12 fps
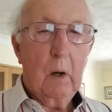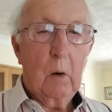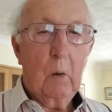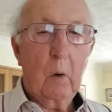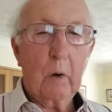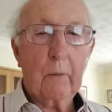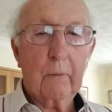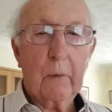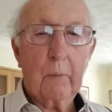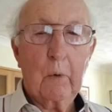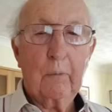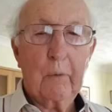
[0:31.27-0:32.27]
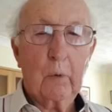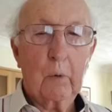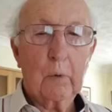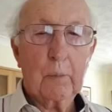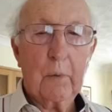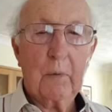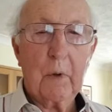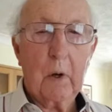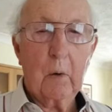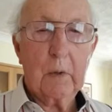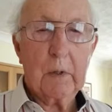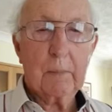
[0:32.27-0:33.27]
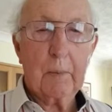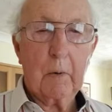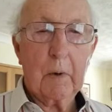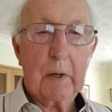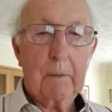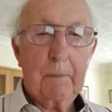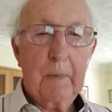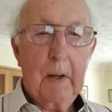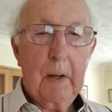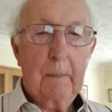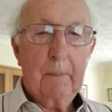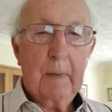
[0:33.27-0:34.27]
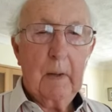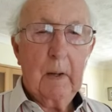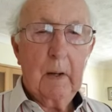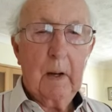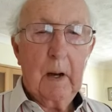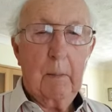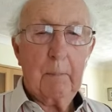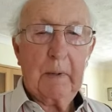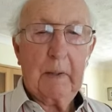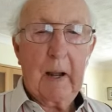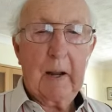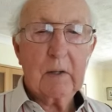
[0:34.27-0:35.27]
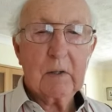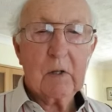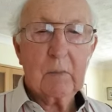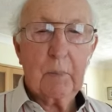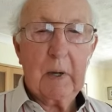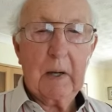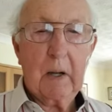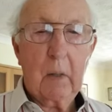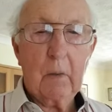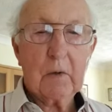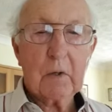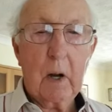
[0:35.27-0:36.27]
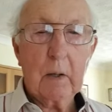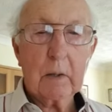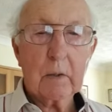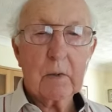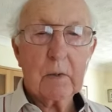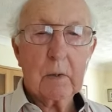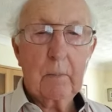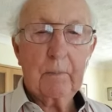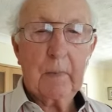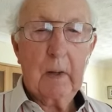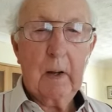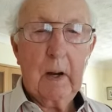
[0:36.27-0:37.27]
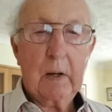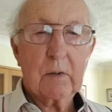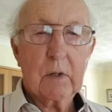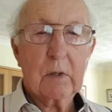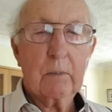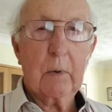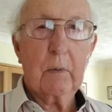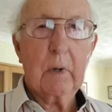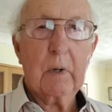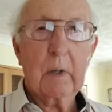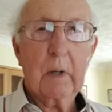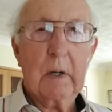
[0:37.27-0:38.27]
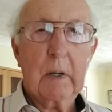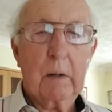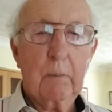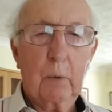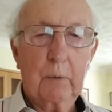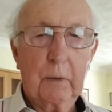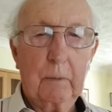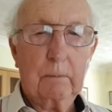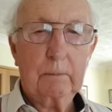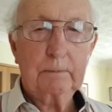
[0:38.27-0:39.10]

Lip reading: All of them were filled with the Holy Spirit and began to speak in other tongues as the Spirit enabled them.